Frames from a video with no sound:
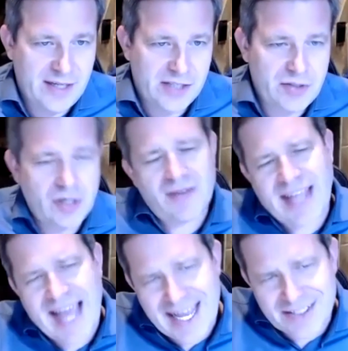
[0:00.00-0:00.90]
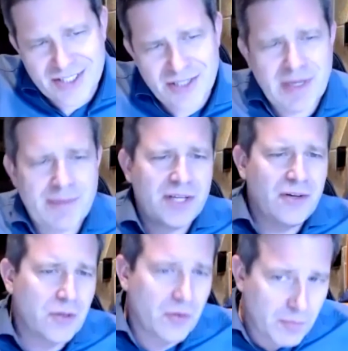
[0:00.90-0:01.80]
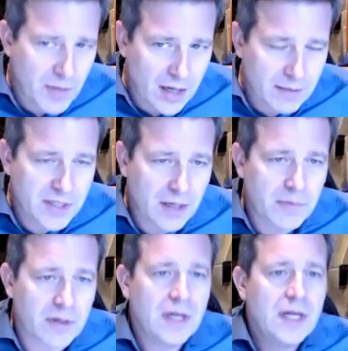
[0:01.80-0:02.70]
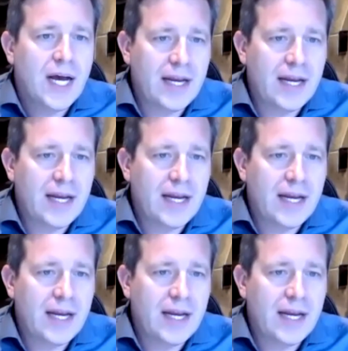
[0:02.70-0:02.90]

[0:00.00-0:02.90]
so I don't have to ask you. Maybe you don't know the model number.